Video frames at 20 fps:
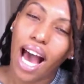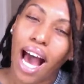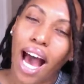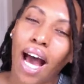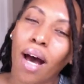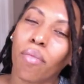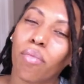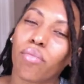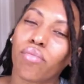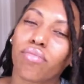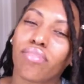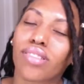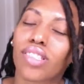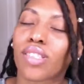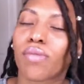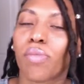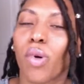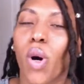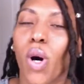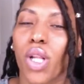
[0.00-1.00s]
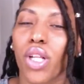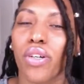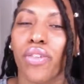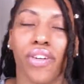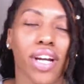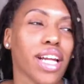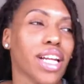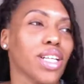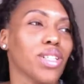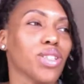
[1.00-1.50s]
I'm small
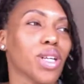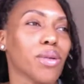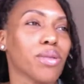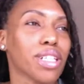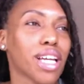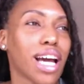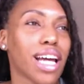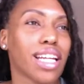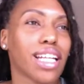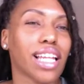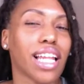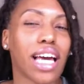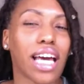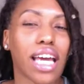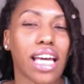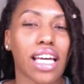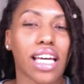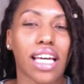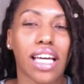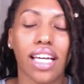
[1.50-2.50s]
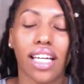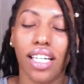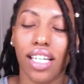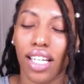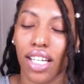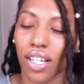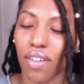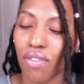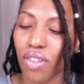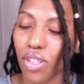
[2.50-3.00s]
already, so it's kind of like,
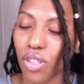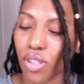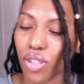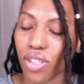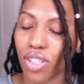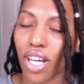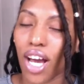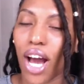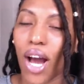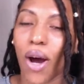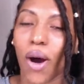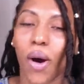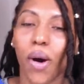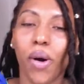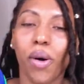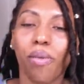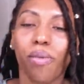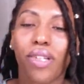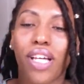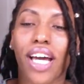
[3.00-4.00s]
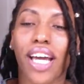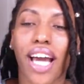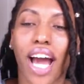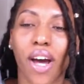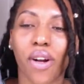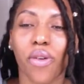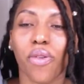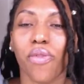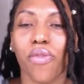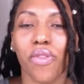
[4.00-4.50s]
I hope, like, I
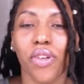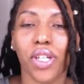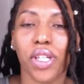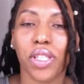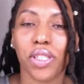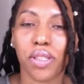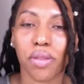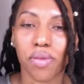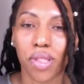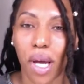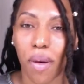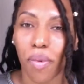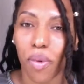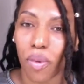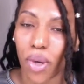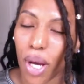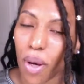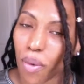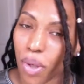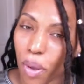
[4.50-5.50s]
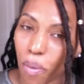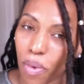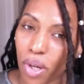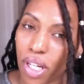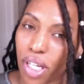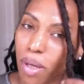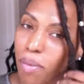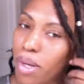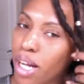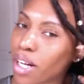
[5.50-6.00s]
don't feel some type of way when I'm
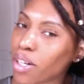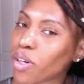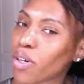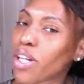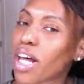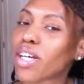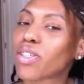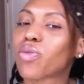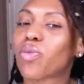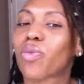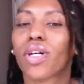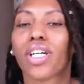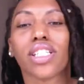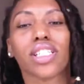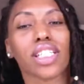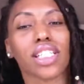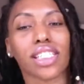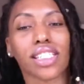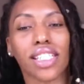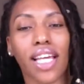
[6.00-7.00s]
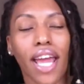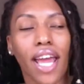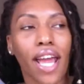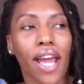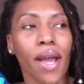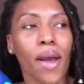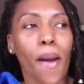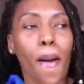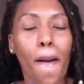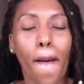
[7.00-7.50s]
wearing them. I know that's weird to
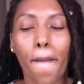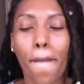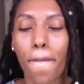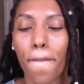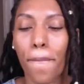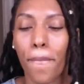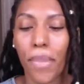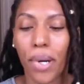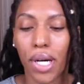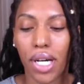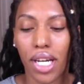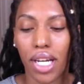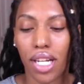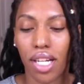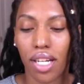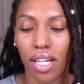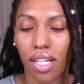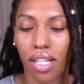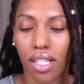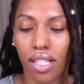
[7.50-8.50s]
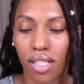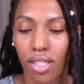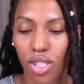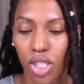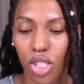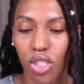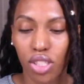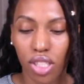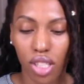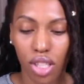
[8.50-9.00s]
say, but
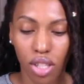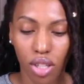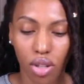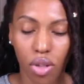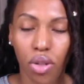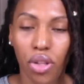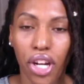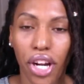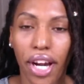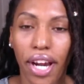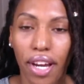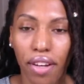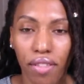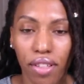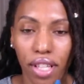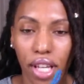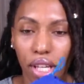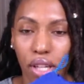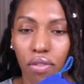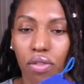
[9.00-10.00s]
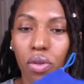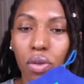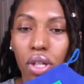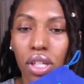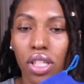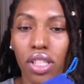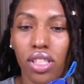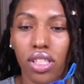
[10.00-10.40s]
seriously, though, they're heavy. Like, if you